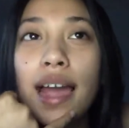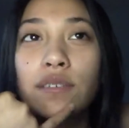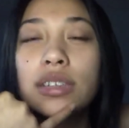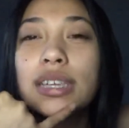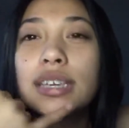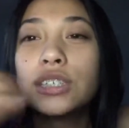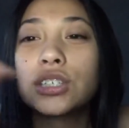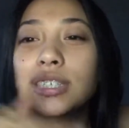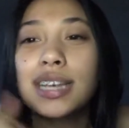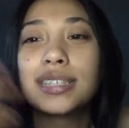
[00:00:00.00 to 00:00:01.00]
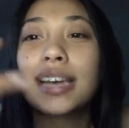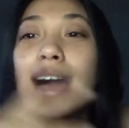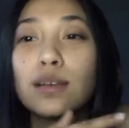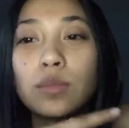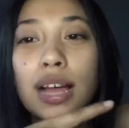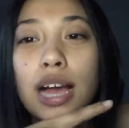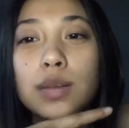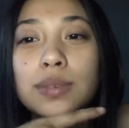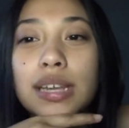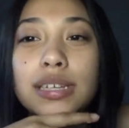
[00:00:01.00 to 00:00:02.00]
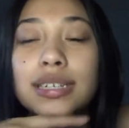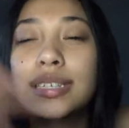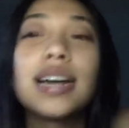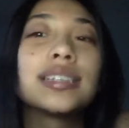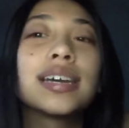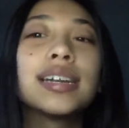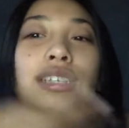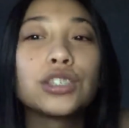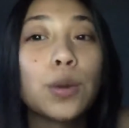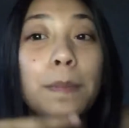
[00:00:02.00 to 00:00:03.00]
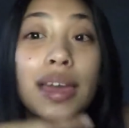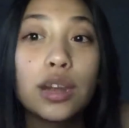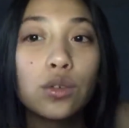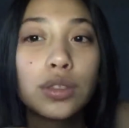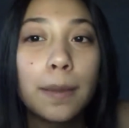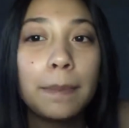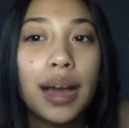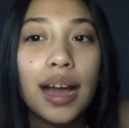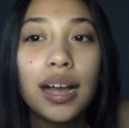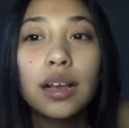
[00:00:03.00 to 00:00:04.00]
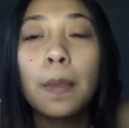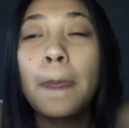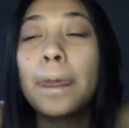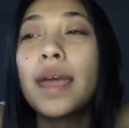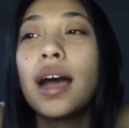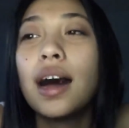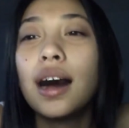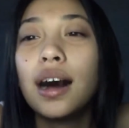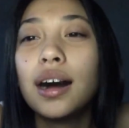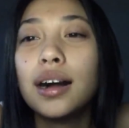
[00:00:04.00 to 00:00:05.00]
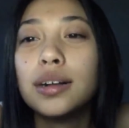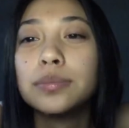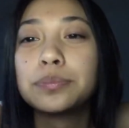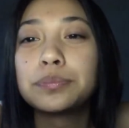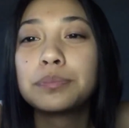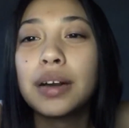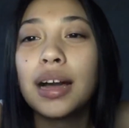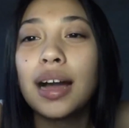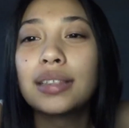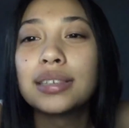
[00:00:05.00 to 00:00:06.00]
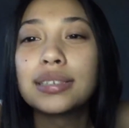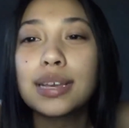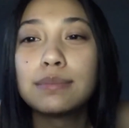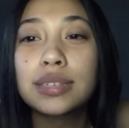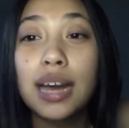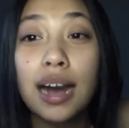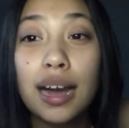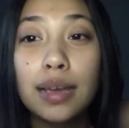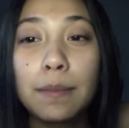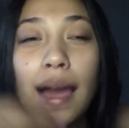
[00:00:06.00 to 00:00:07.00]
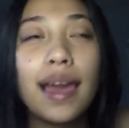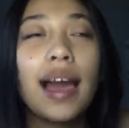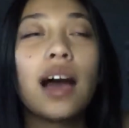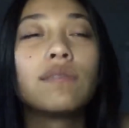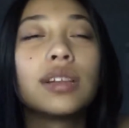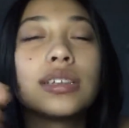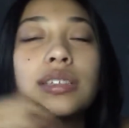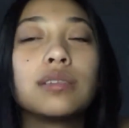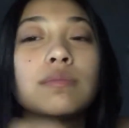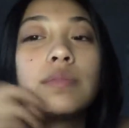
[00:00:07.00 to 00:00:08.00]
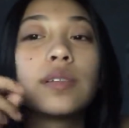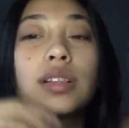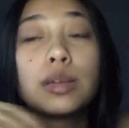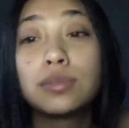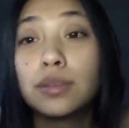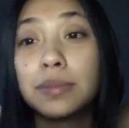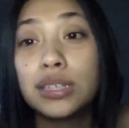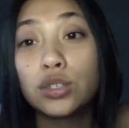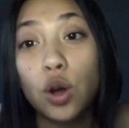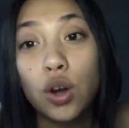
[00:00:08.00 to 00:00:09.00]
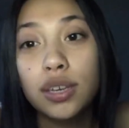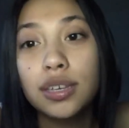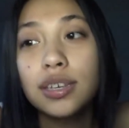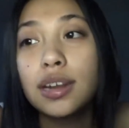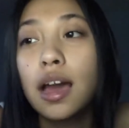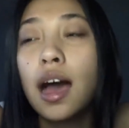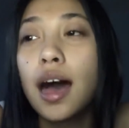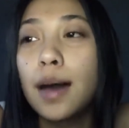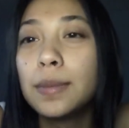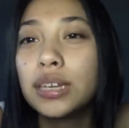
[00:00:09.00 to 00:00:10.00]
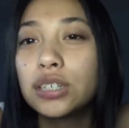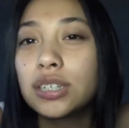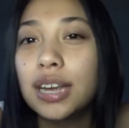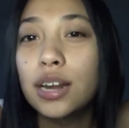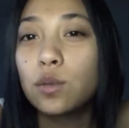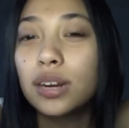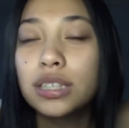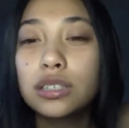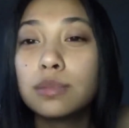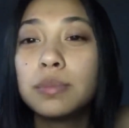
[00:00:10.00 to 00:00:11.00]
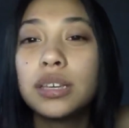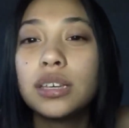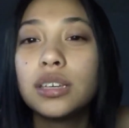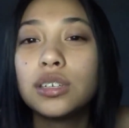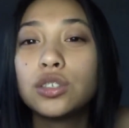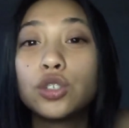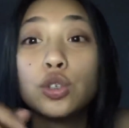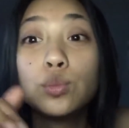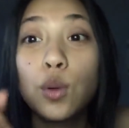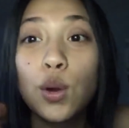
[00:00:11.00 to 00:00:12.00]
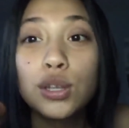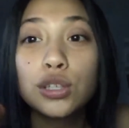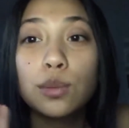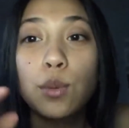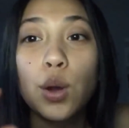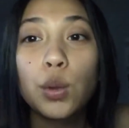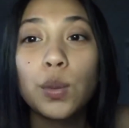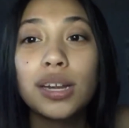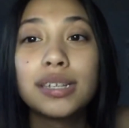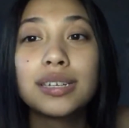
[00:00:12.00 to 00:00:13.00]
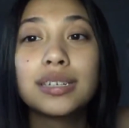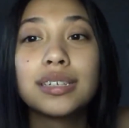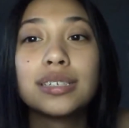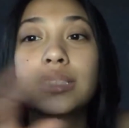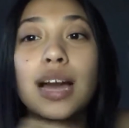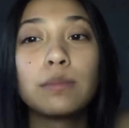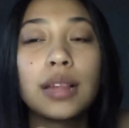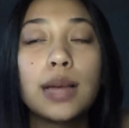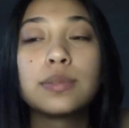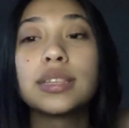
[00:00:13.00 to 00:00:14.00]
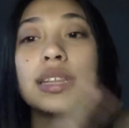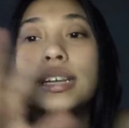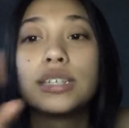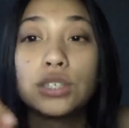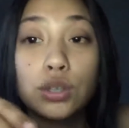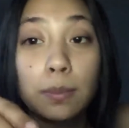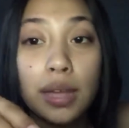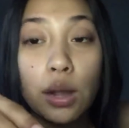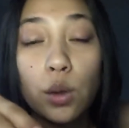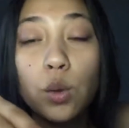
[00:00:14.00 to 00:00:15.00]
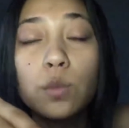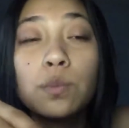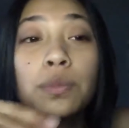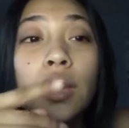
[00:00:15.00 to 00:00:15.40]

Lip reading: everything is just like time lapse and it just has like an instrumental in the back. But at the same time, I have like some clips of me talking. It's just, I don't want it to be too boring to the point where it's just time lapse and then instrumental.